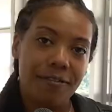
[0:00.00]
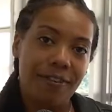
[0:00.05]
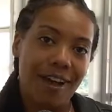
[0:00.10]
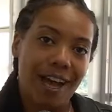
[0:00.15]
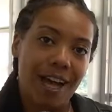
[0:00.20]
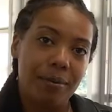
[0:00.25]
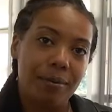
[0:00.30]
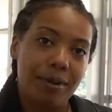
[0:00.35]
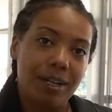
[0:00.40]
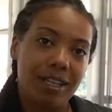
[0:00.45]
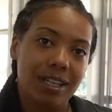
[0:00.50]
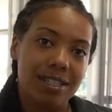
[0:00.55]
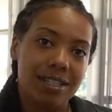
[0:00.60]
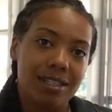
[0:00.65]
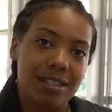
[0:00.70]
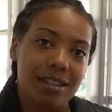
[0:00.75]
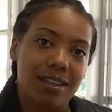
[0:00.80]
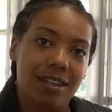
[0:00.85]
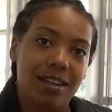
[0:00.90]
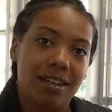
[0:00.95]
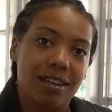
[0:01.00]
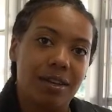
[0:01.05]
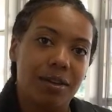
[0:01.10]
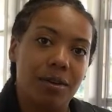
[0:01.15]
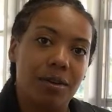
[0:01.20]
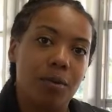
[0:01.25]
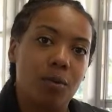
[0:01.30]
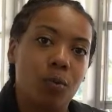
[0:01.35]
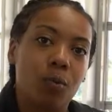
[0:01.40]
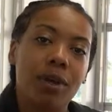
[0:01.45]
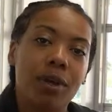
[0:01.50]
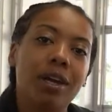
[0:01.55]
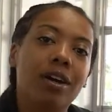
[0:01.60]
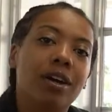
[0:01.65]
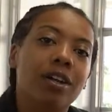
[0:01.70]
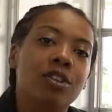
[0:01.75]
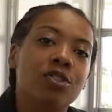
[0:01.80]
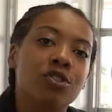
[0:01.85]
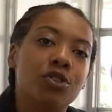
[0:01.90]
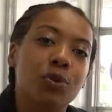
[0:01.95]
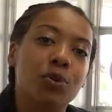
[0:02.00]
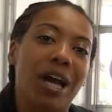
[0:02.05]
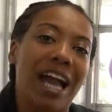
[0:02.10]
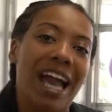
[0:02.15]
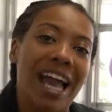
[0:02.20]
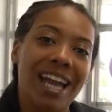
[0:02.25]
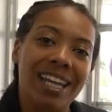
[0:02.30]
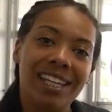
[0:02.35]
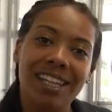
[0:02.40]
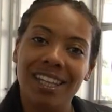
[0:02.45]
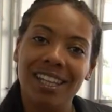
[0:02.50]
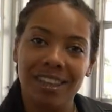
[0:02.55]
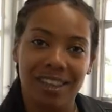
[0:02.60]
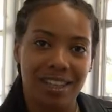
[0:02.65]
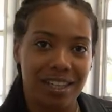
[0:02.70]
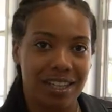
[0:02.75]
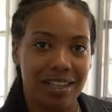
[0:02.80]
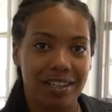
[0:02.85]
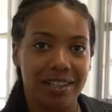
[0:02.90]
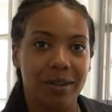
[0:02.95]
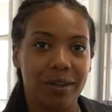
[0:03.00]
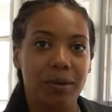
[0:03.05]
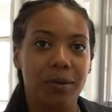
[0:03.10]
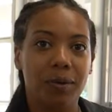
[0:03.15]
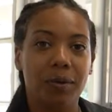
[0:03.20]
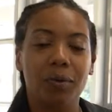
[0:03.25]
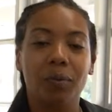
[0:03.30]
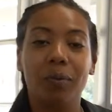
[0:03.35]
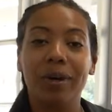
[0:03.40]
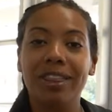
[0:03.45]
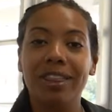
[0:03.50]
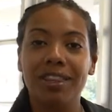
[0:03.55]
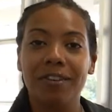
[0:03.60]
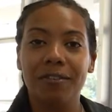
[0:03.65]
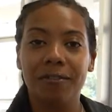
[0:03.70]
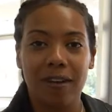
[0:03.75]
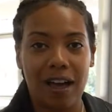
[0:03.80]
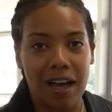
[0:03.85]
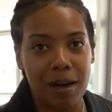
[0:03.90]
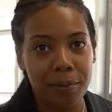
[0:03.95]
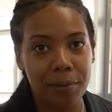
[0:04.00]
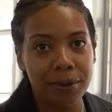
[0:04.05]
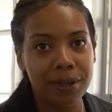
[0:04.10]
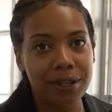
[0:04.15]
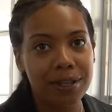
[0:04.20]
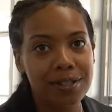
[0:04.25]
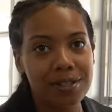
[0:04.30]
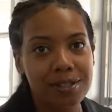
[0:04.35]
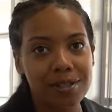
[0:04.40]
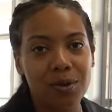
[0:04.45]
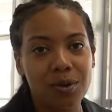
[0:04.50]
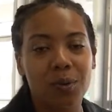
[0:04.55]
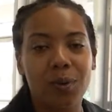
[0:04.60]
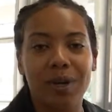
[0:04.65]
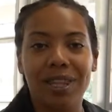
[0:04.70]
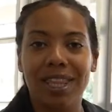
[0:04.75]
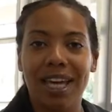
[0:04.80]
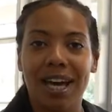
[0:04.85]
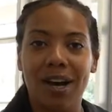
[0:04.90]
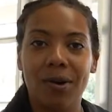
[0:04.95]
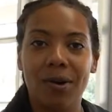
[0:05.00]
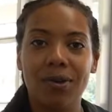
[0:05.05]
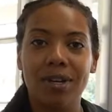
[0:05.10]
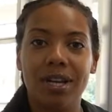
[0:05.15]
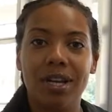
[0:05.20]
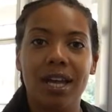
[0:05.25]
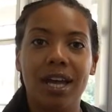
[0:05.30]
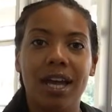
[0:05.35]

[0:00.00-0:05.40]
Fabrics, we couldn't do anything with the fabrics without